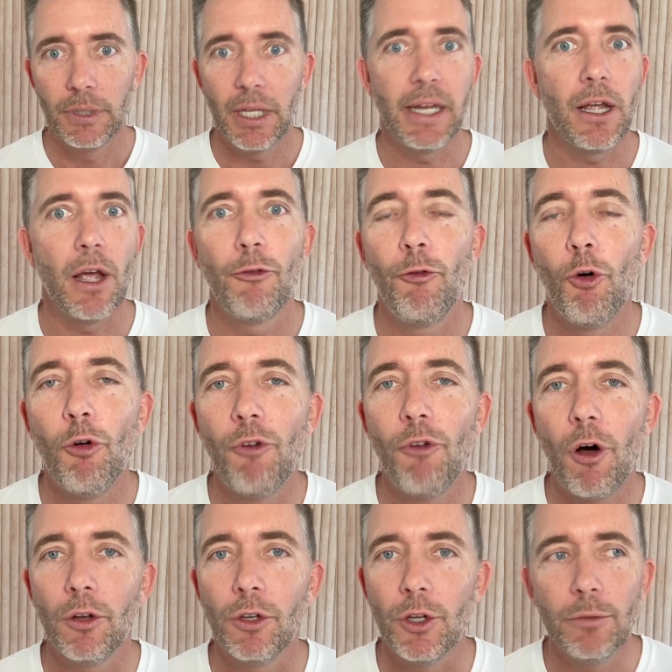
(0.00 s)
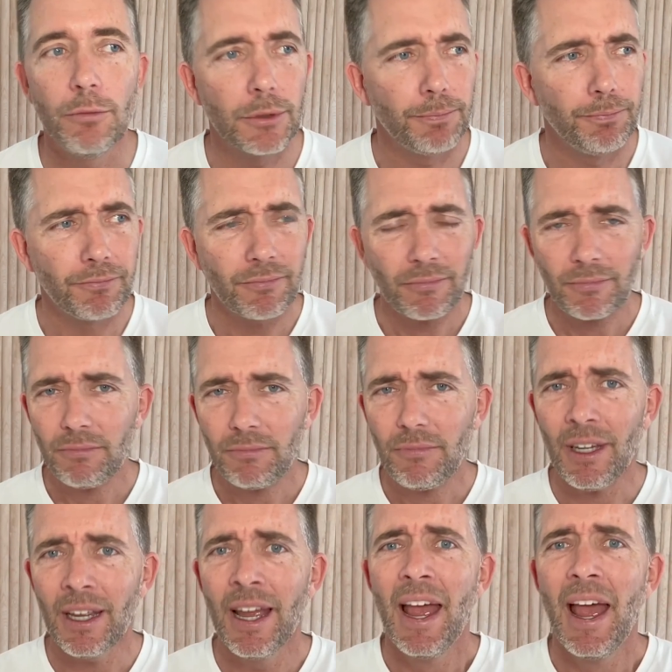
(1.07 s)
There you go, 4 volumes.
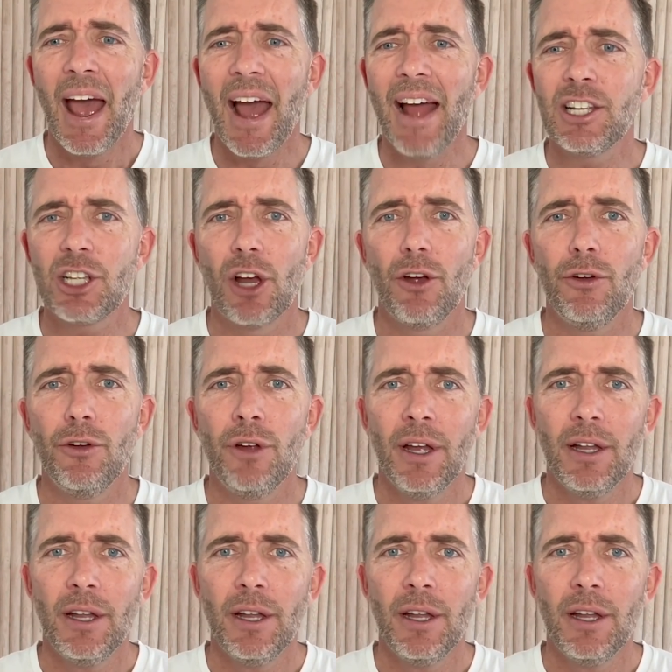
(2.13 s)
And so